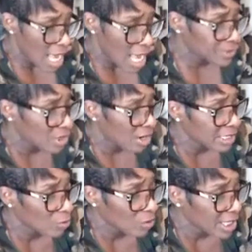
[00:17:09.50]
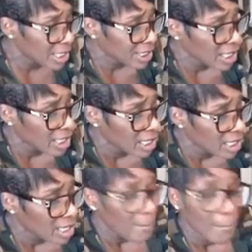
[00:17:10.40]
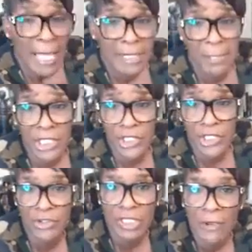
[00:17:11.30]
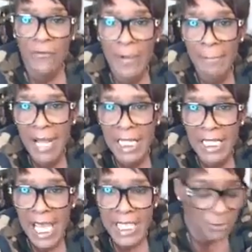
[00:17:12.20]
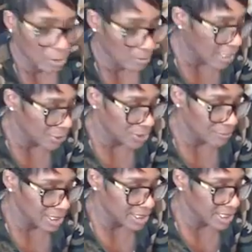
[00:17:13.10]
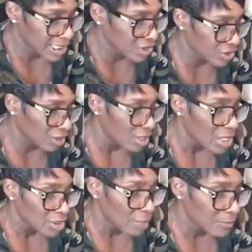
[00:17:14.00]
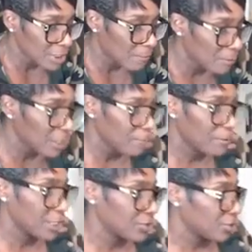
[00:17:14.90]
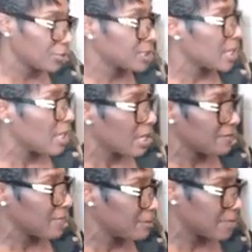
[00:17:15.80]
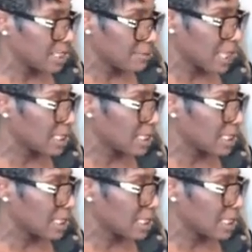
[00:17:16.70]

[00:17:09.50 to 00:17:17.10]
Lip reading: I'm starting with my pictures from my classroom. I used to be a teacher, so I'm going to put pictures of anybody in my